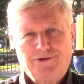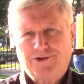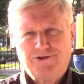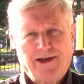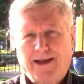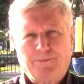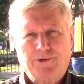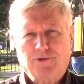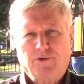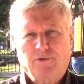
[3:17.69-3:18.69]
Just
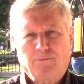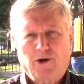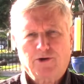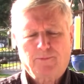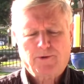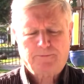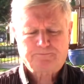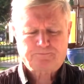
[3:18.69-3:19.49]
absolutely remarkable.